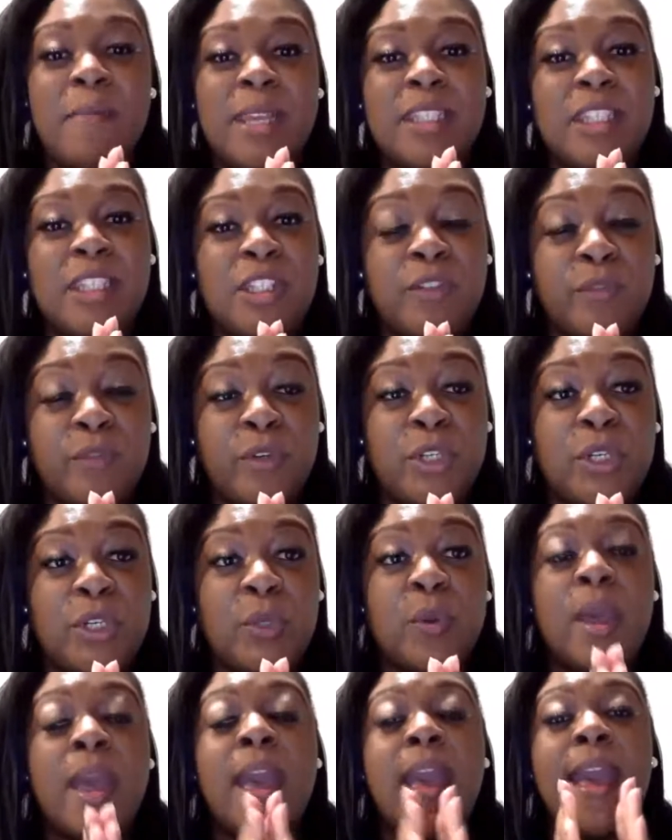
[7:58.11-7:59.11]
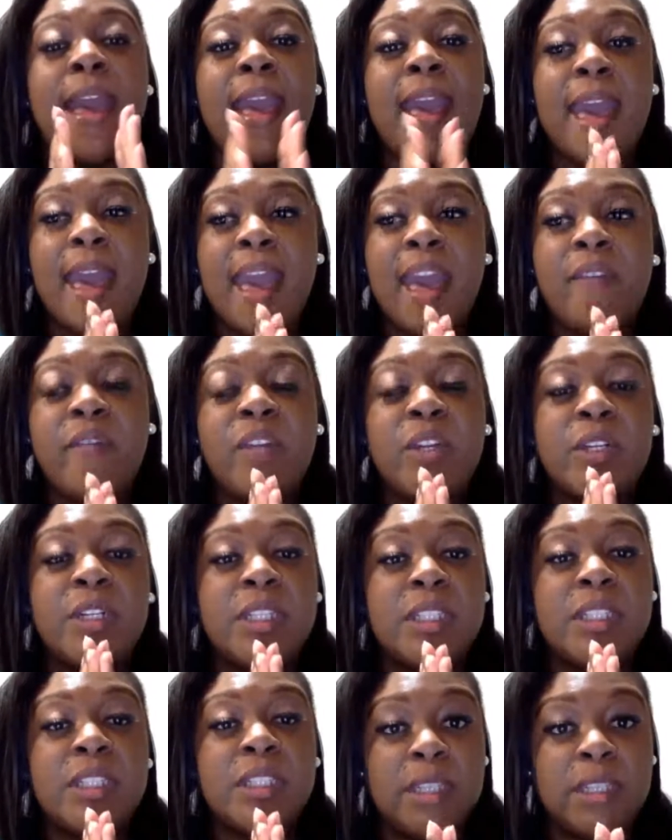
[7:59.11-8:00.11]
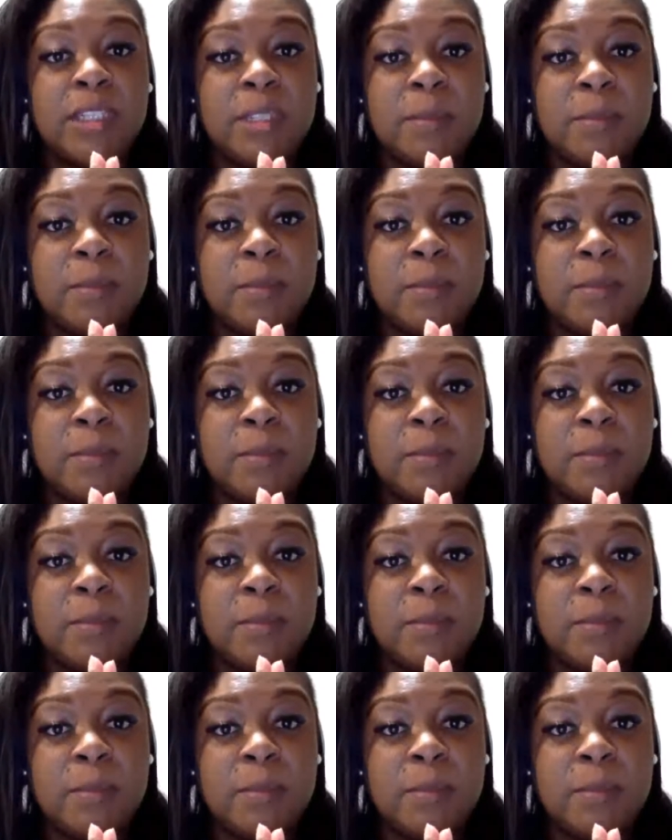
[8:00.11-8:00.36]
message for you. Have your systems